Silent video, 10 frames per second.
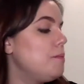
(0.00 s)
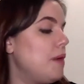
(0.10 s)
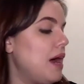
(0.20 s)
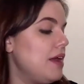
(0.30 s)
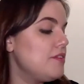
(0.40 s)

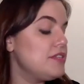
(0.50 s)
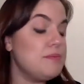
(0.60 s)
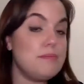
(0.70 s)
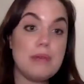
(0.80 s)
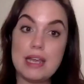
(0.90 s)
But to
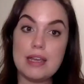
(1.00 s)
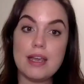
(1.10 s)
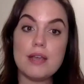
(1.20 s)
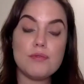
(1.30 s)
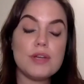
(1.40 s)
me,
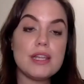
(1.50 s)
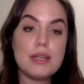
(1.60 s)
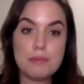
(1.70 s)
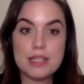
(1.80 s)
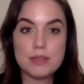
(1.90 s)
it really
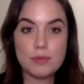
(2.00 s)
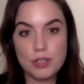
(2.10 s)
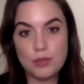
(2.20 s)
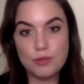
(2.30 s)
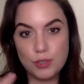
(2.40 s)
means when
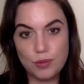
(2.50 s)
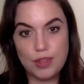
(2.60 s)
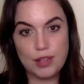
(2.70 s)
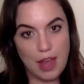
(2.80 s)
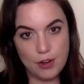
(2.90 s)
you do
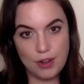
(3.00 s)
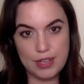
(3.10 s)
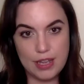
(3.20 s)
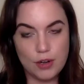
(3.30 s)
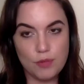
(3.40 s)
the liner on
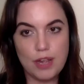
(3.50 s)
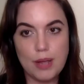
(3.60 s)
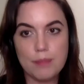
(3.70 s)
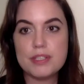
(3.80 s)
the inner rim.